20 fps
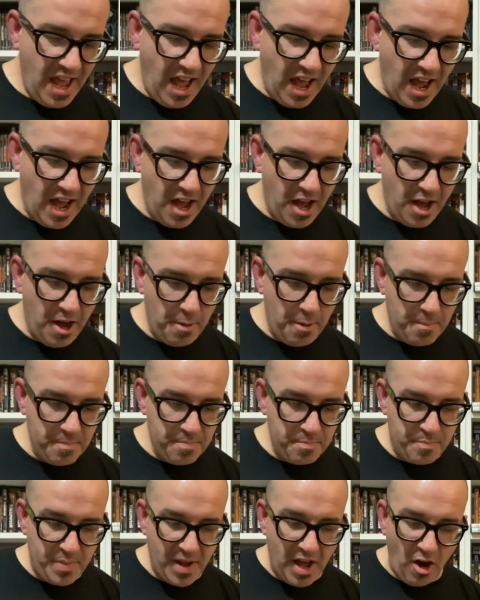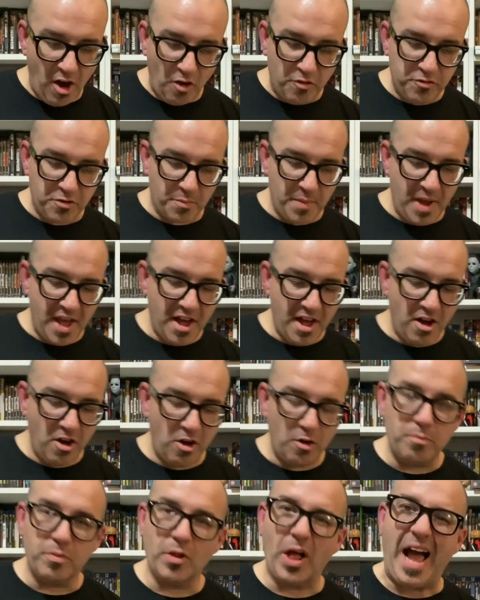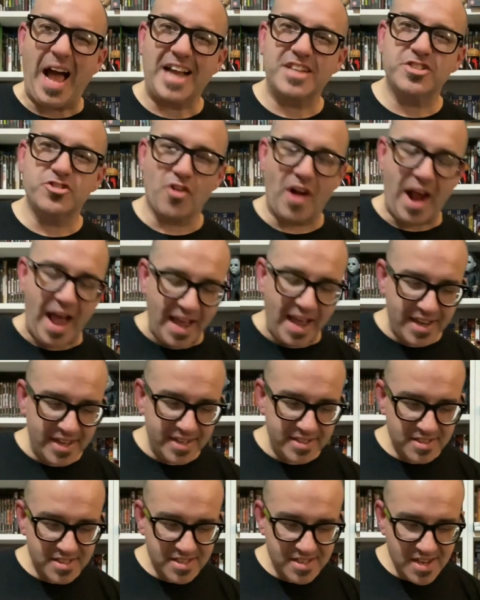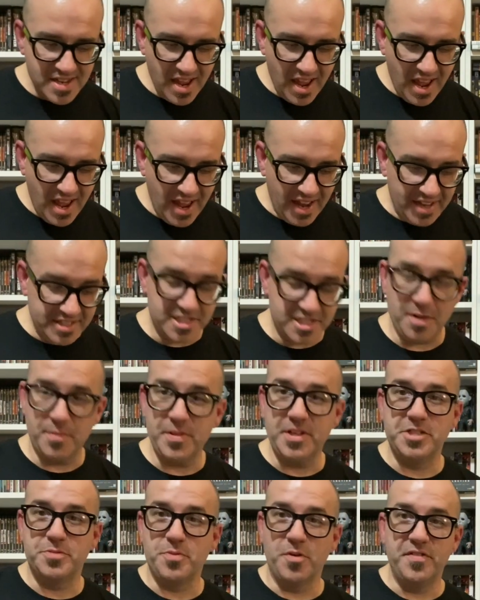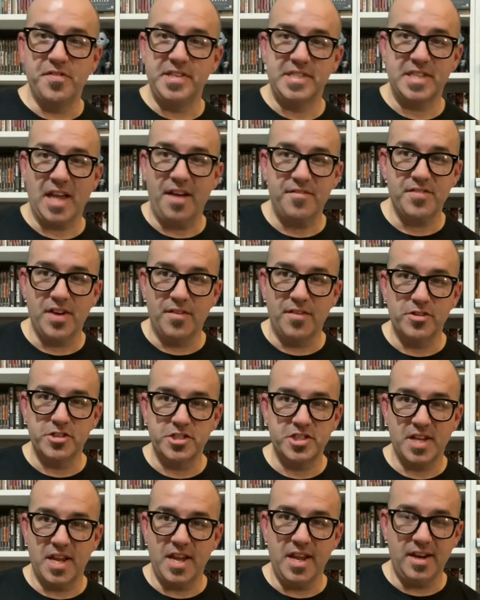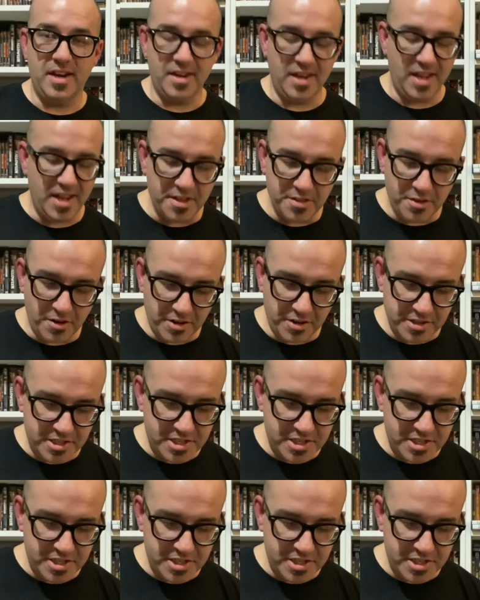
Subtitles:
Belle from Hell, Black Dragons, and some of these movies I've never seen either.